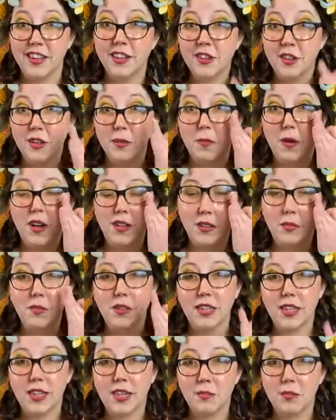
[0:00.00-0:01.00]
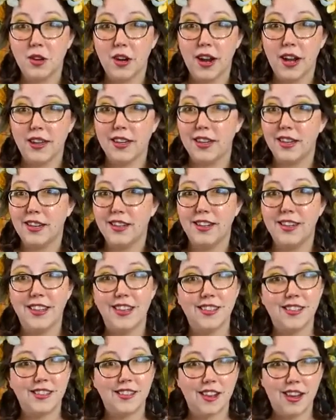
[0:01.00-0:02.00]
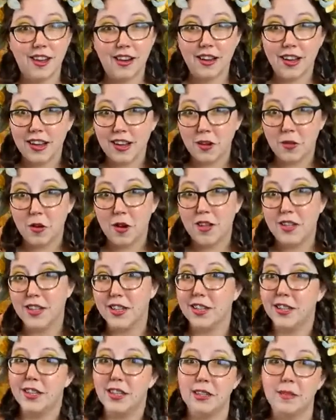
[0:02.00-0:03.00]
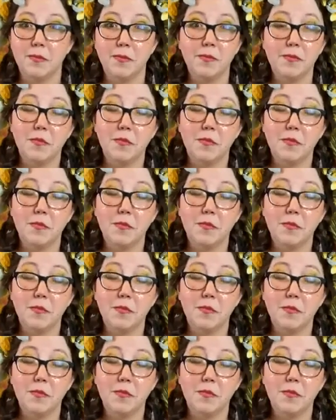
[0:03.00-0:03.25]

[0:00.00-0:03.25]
could possibly keep cracking. It's not a high quality.